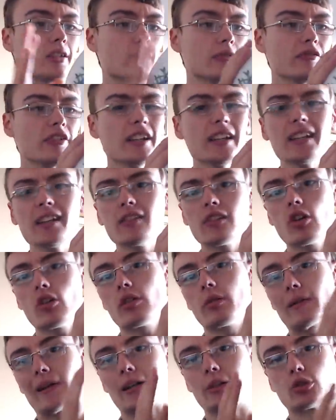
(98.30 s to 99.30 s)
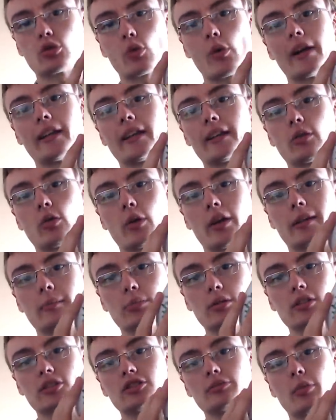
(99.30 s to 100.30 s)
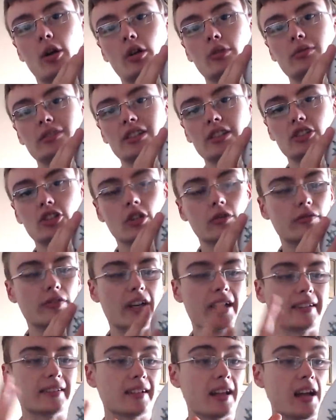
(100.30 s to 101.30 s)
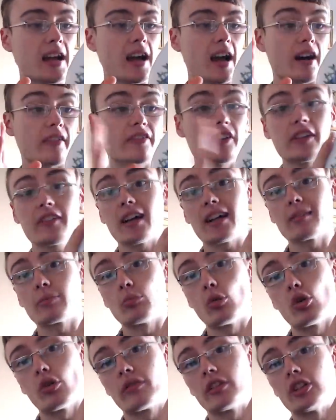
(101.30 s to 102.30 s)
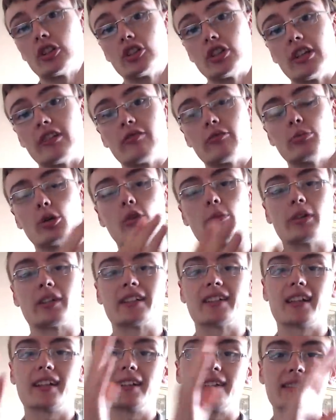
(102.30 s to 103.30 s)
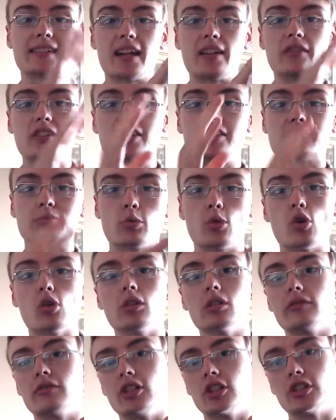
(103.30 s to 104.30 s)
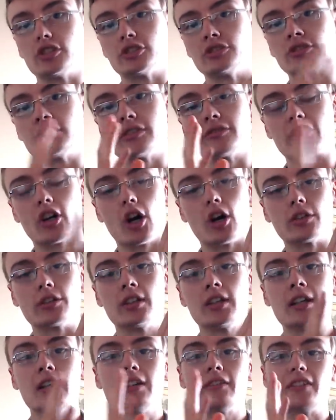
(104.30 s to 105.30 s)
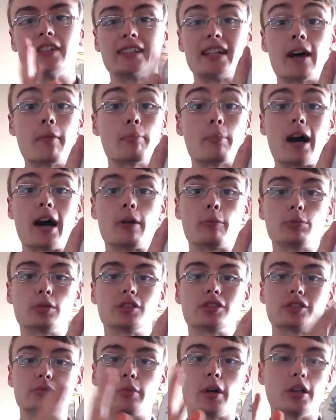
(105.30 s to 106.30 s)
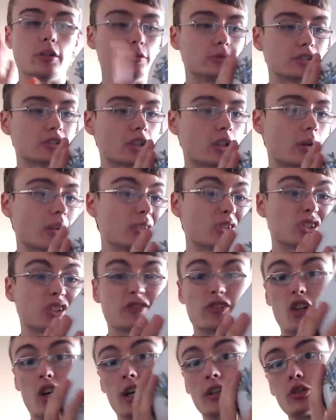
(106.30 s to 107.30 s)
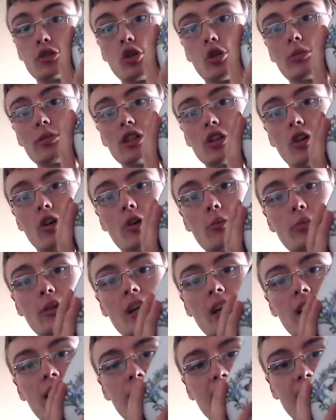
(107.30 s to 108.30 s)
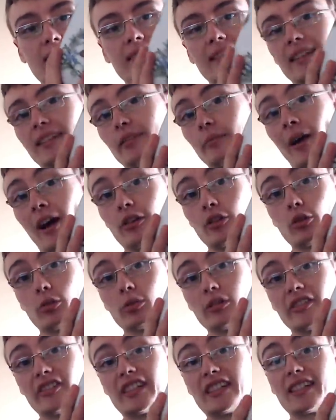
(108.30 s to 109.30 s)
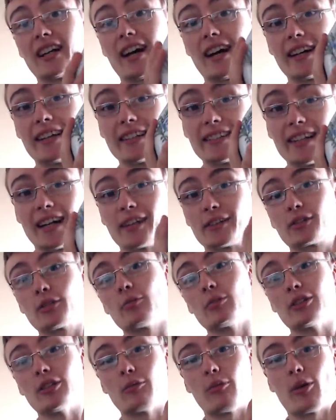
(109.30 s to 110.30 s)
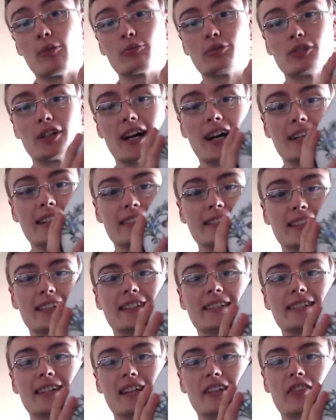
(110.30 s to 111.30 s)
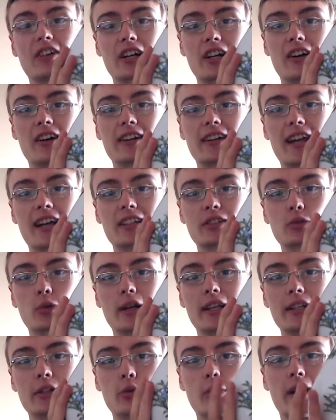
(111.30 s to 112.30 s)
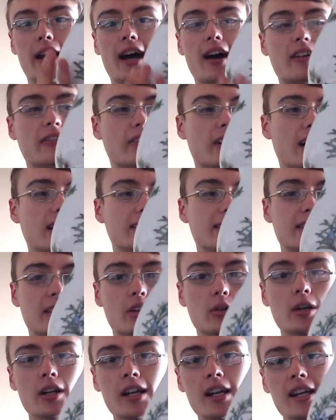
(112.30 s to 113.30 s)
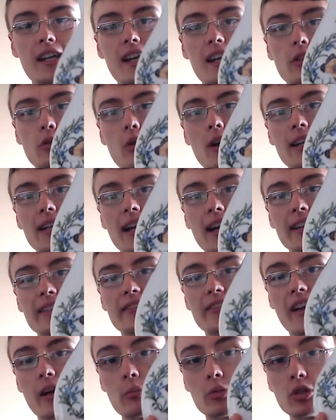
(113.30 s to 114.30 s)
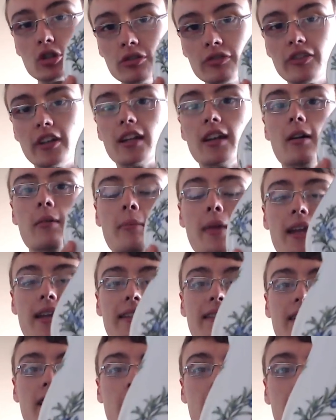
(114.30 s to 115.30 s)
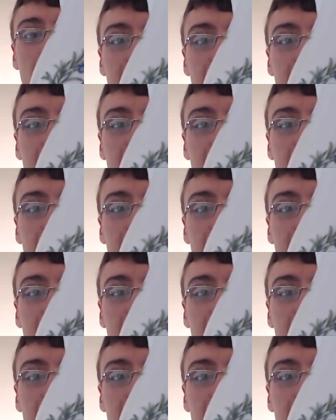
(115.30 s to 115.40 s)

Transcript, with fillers: So I'm thinking of going about 20 quid plus postage on this. I think that's more than achievable because as I say, the smaller versions have gone for £10 plus post, so I just thought I'd double up. Since it's about double the size, I'll double up on price and see if I can't get 20 quid out of that. So yeah, quite nice there, but nothing amazing